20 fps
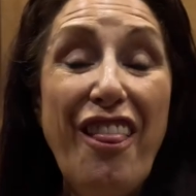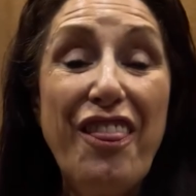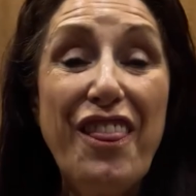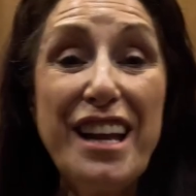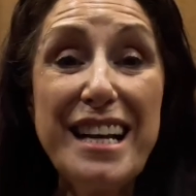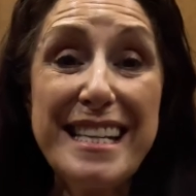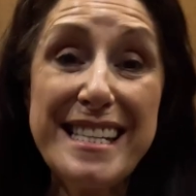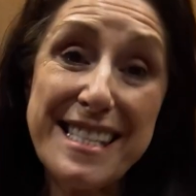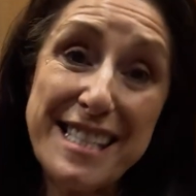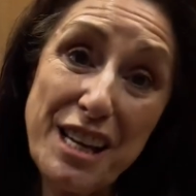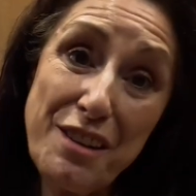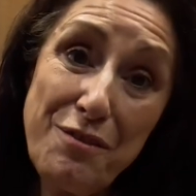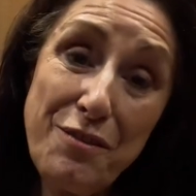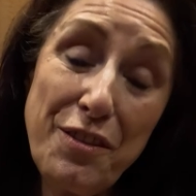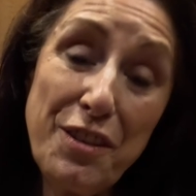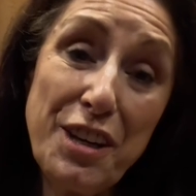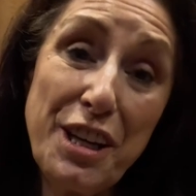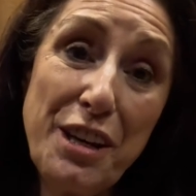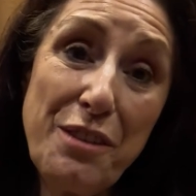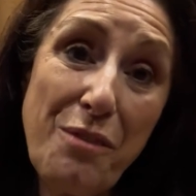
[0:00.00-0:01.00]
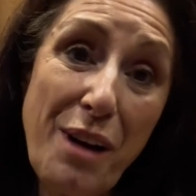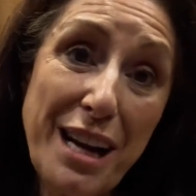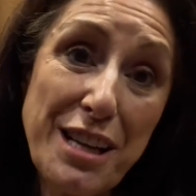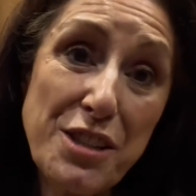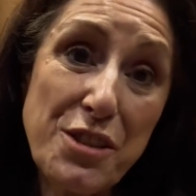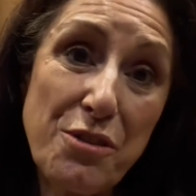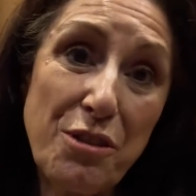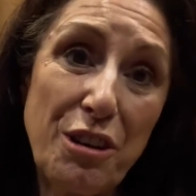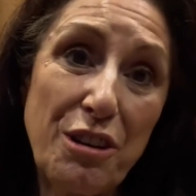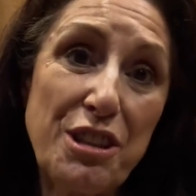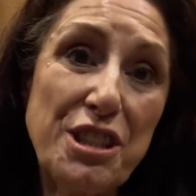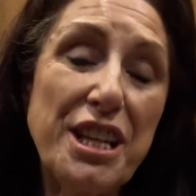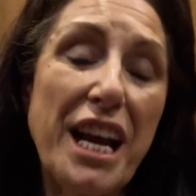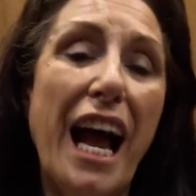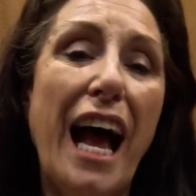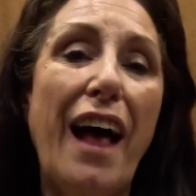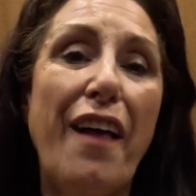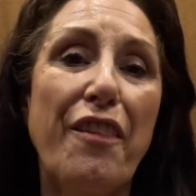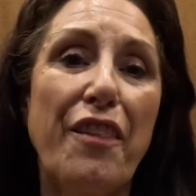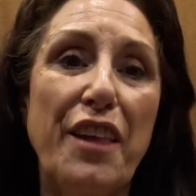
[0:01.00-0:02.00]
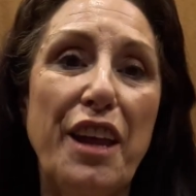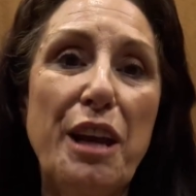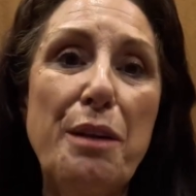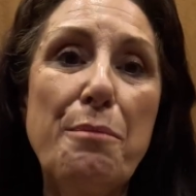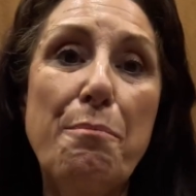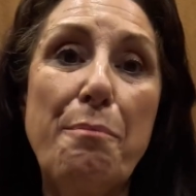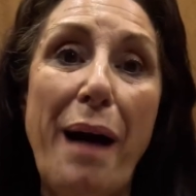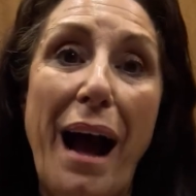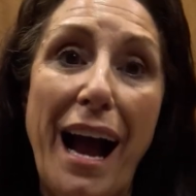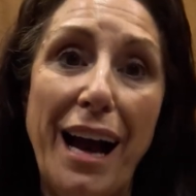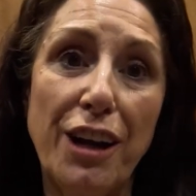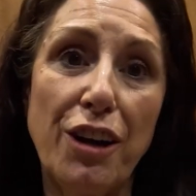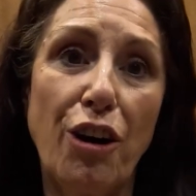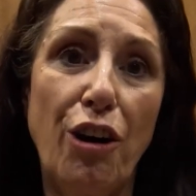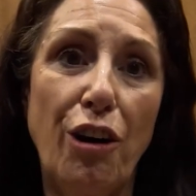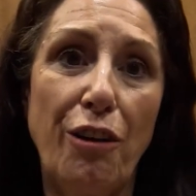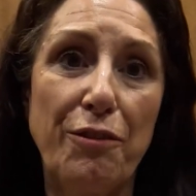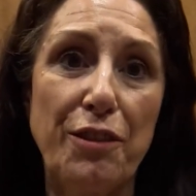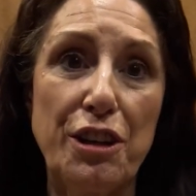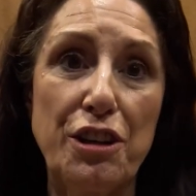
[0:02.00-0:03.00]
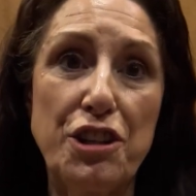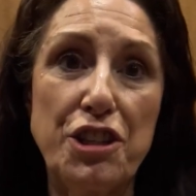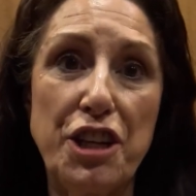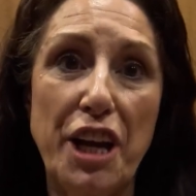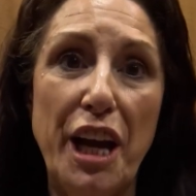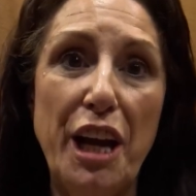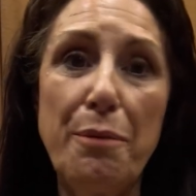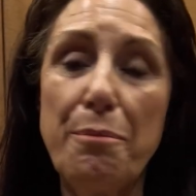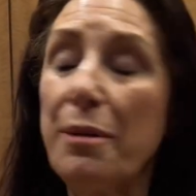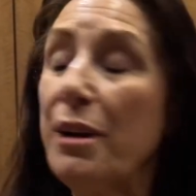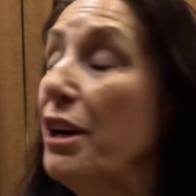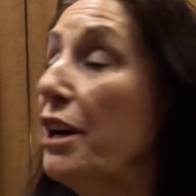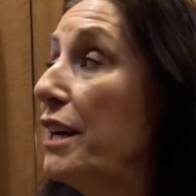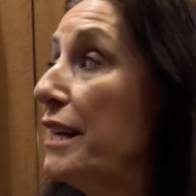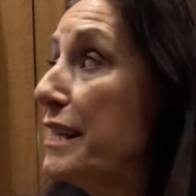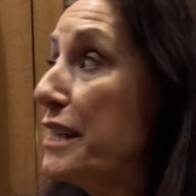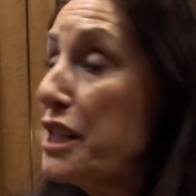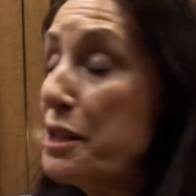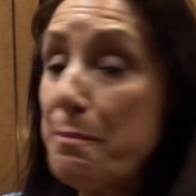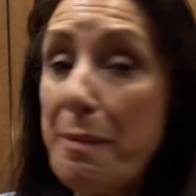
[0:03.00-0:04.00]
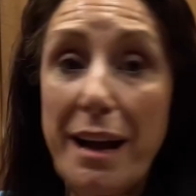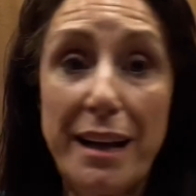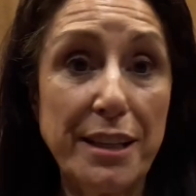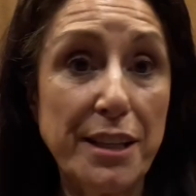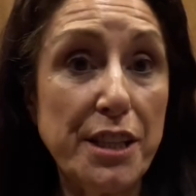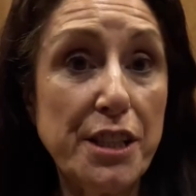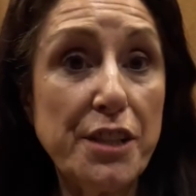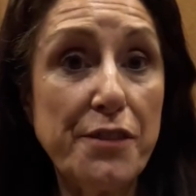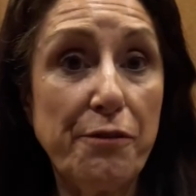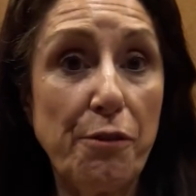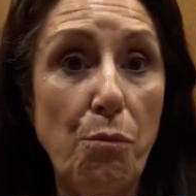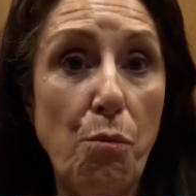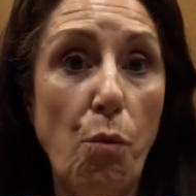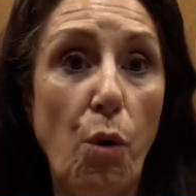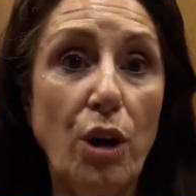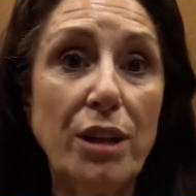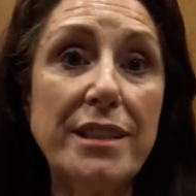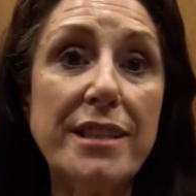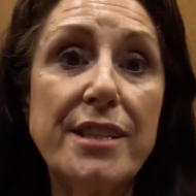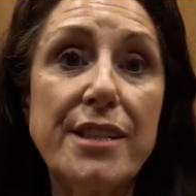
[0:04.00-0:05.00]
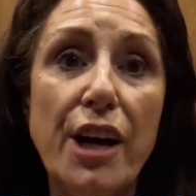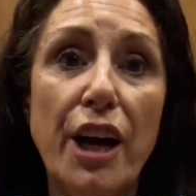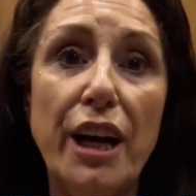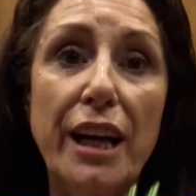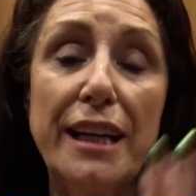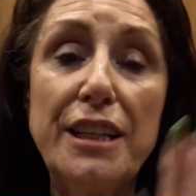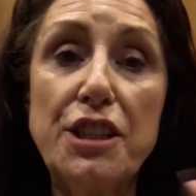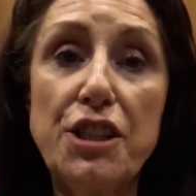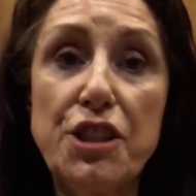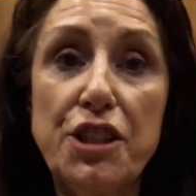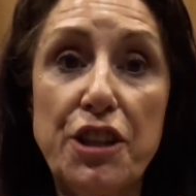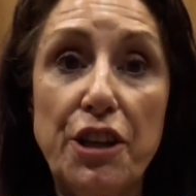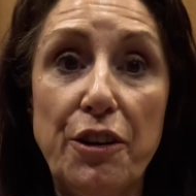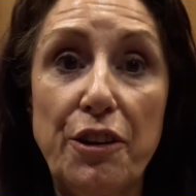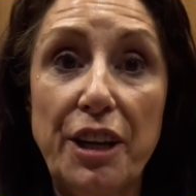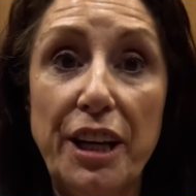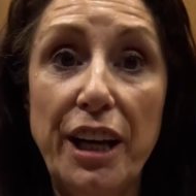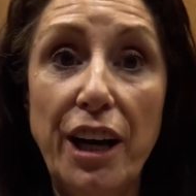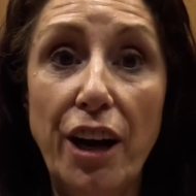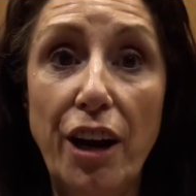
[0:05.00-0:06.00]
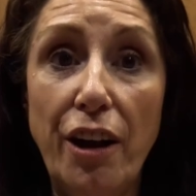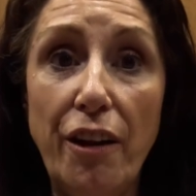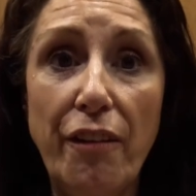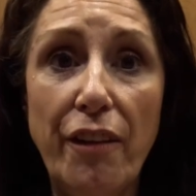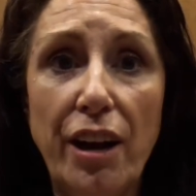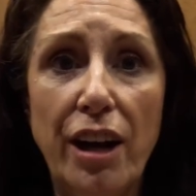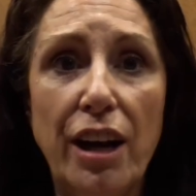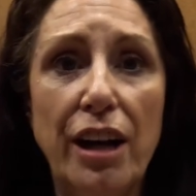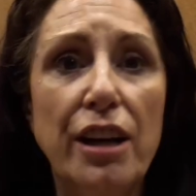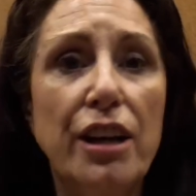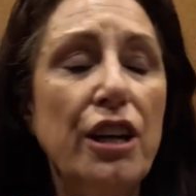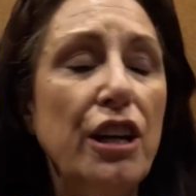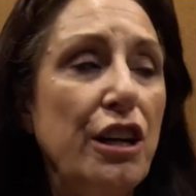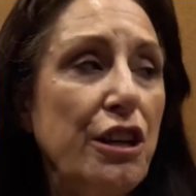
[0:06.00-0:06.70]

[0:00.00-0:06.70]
The Symphony Restaurant at the back of the ship spans from one side to the other.